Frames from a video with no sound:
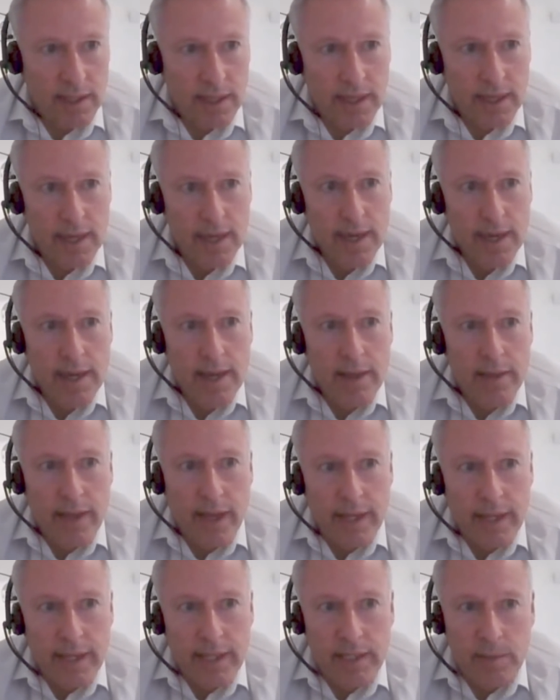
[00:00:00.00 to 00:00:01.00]
and
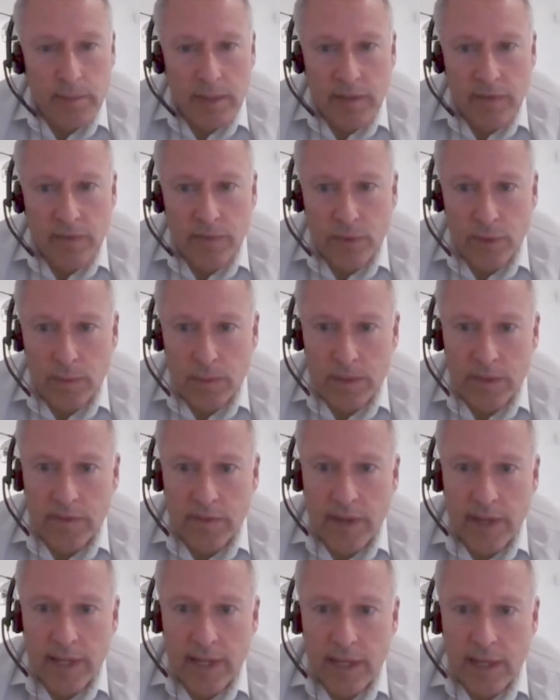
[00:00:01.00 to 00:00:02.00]
they need to be informed
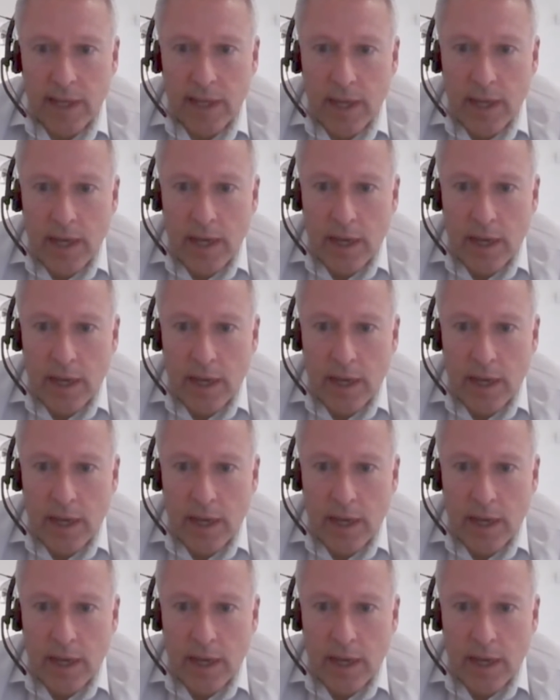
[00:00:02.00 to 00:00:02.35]
of any